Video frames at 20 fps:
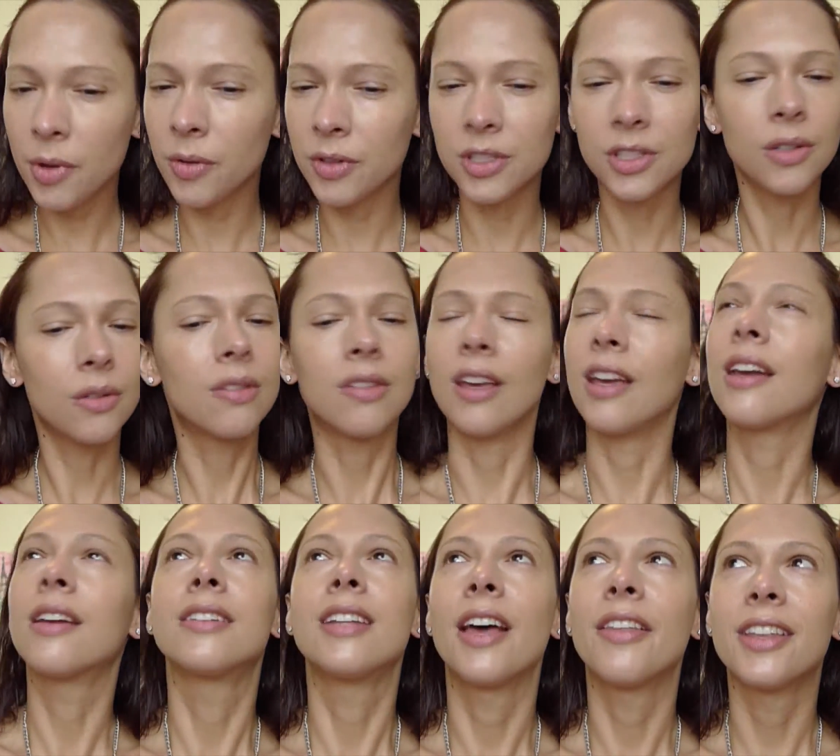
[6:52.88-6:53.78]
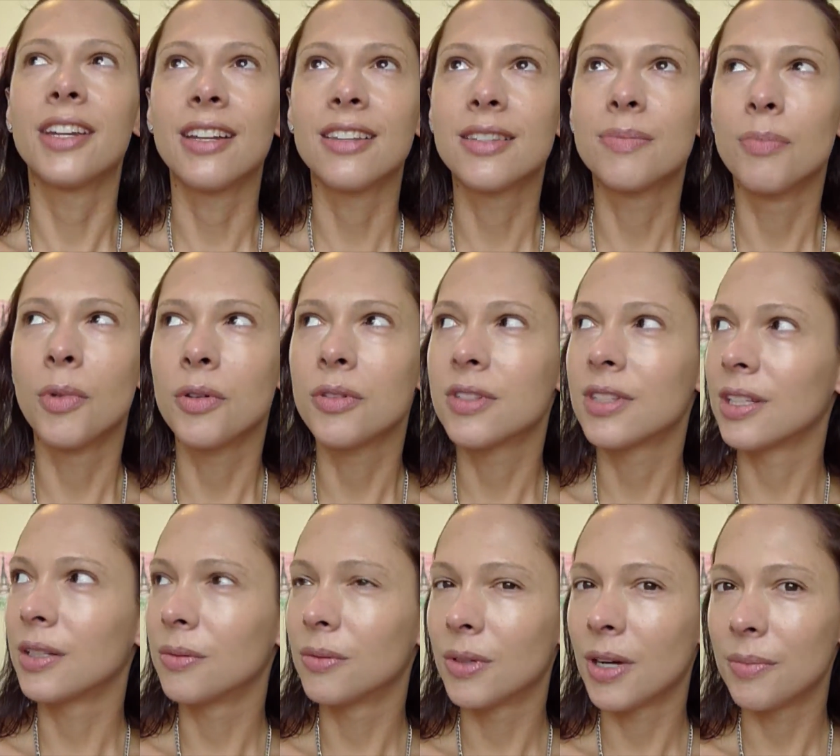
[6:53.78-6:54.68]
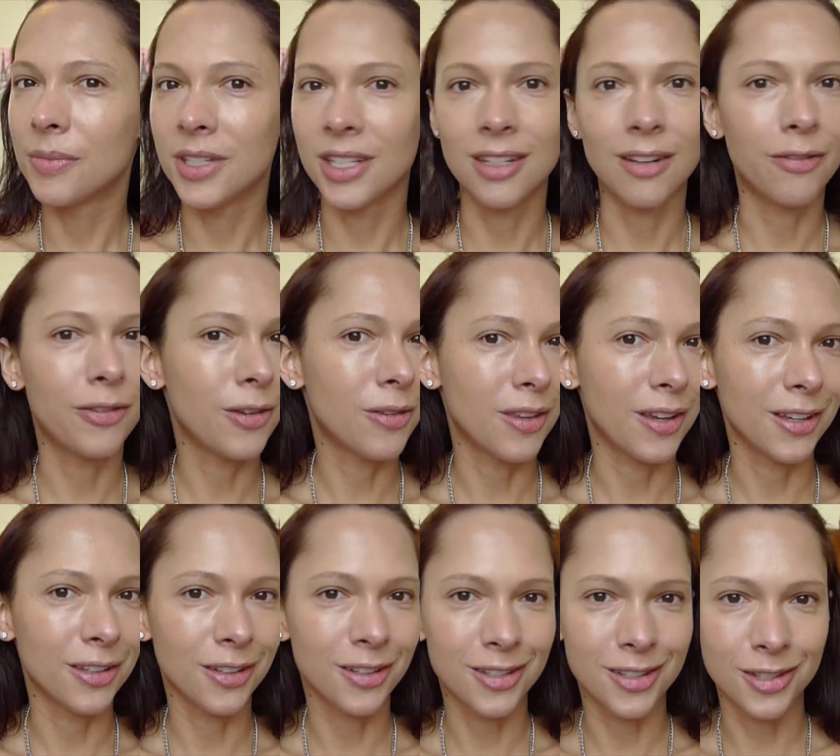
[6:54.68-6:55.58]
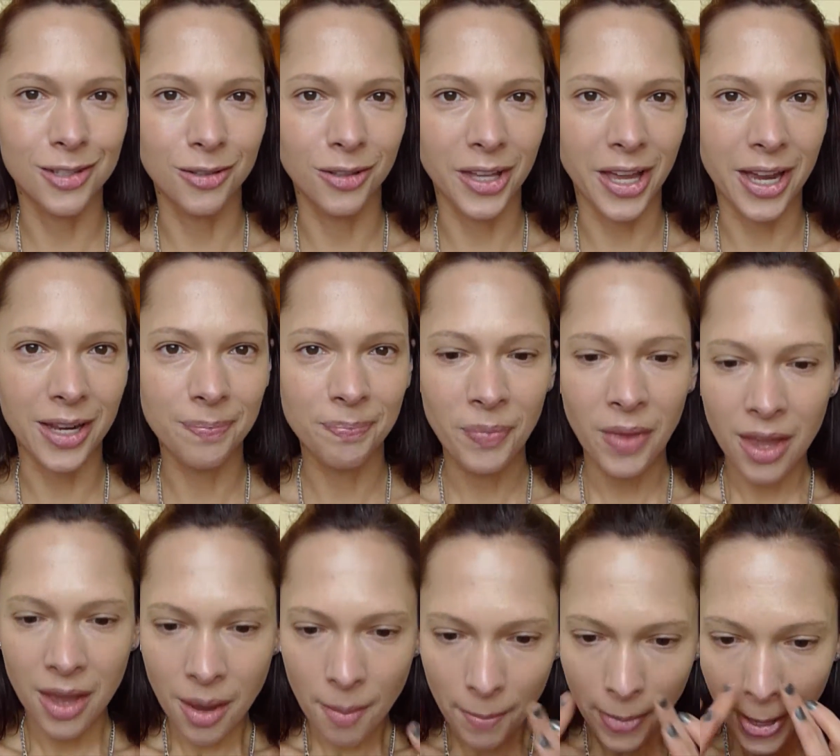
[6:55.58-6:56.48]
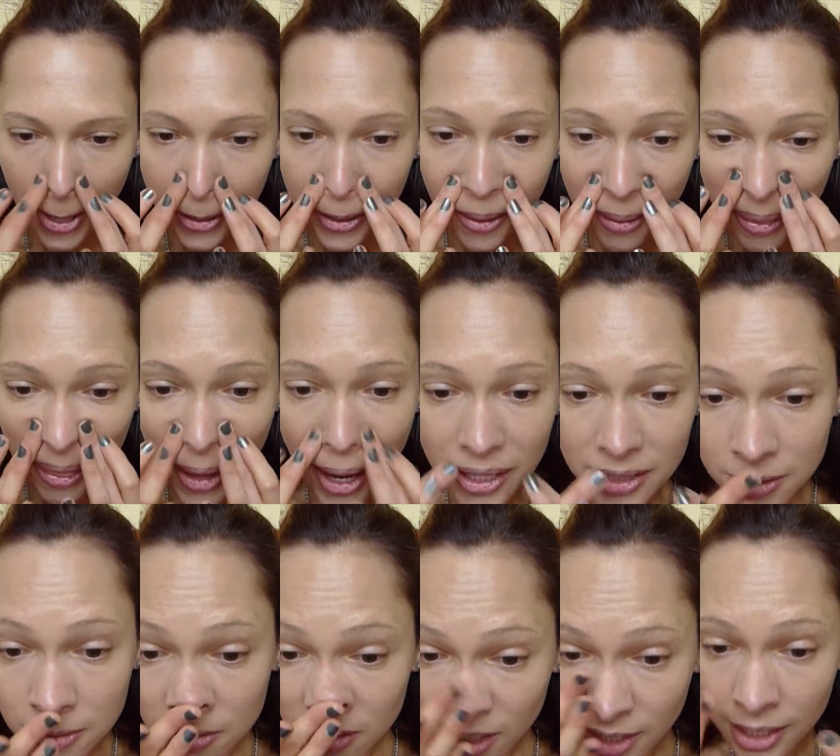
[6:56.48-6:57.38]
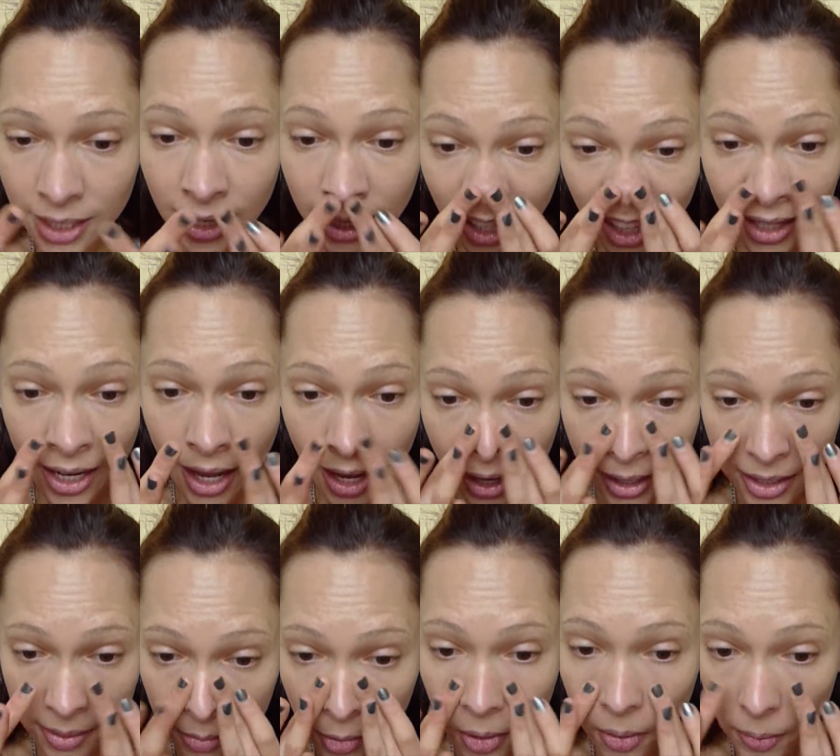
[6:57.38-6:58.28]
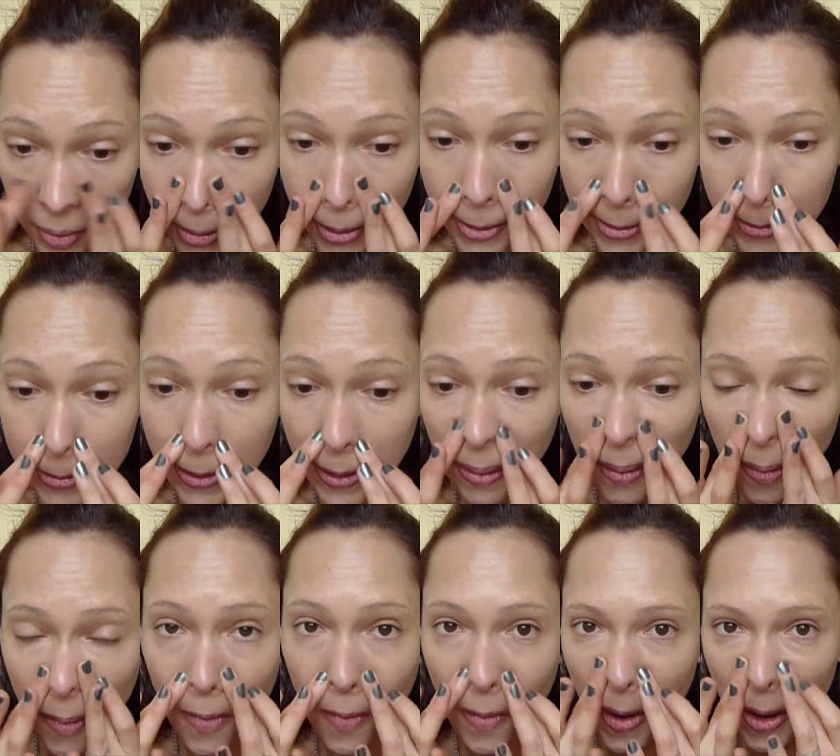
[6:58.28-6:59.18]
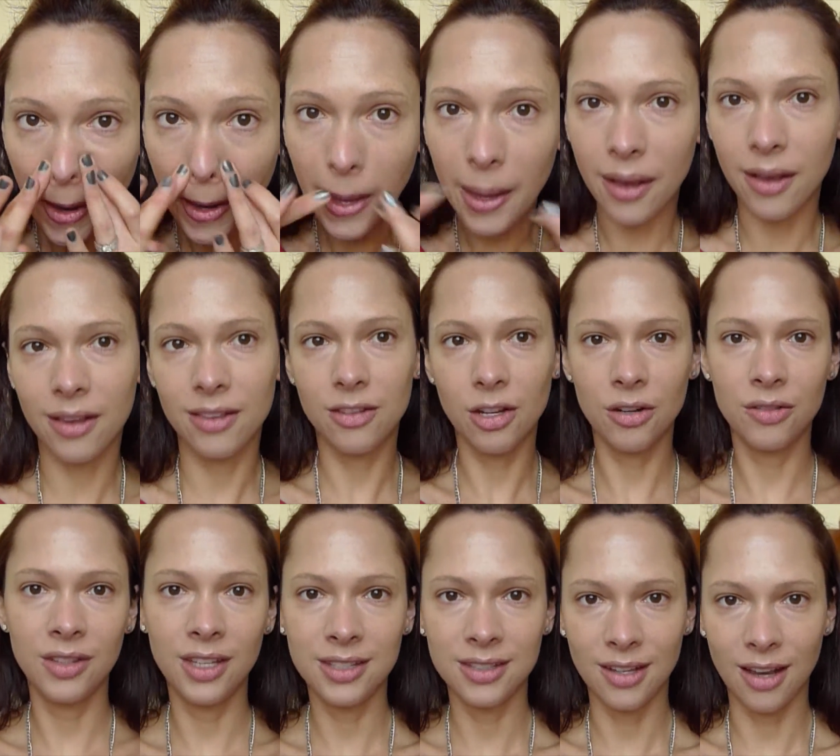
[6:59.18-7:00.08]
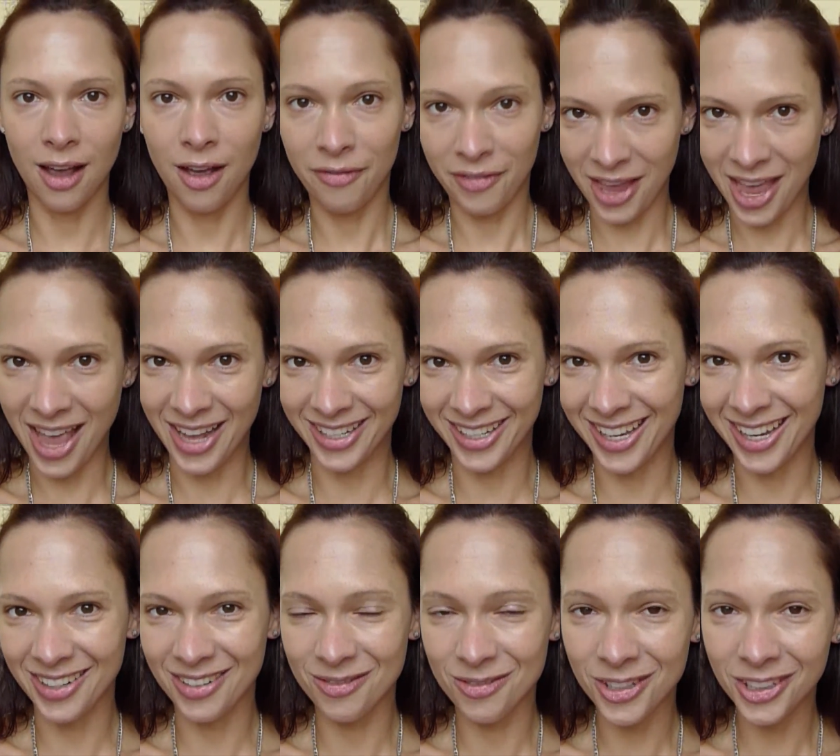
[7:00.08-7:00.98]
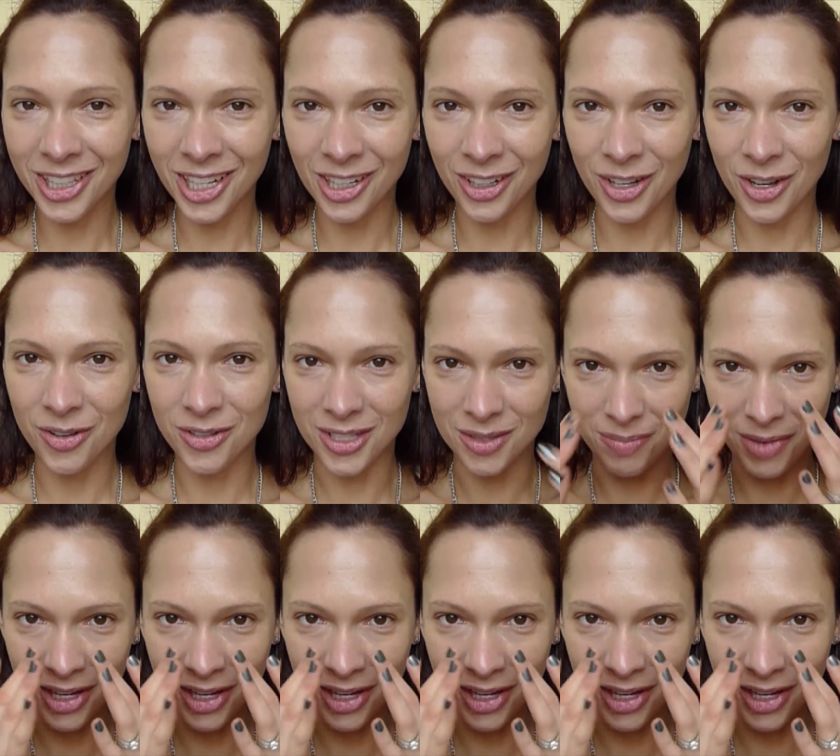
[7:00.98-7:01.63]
me what you think, now that it's mostly rubbed in, if you think it looks too light. But that's really it. I am going to turn this off and get really close and